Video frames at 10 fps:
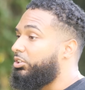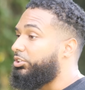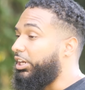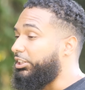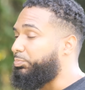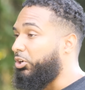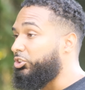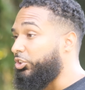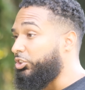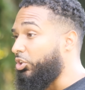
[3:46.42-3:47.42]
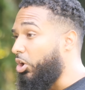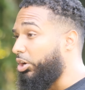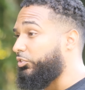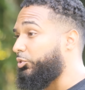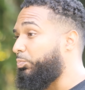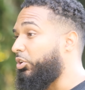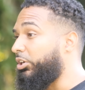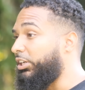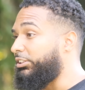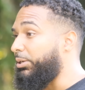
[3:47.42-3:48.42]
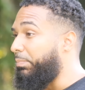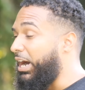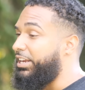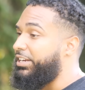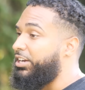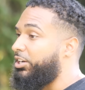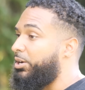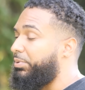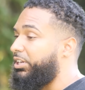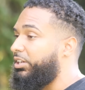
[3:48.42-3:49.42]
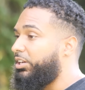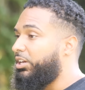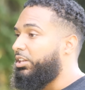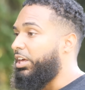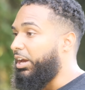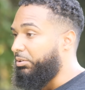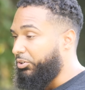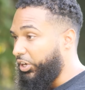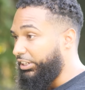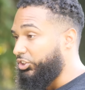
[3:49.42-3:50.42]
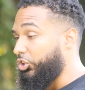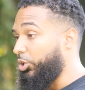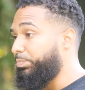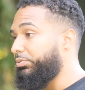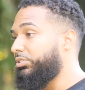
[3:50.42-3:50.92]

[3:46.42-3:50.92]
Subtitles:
Today's sponsor is Art of Sport. It's a body care company that creates soap,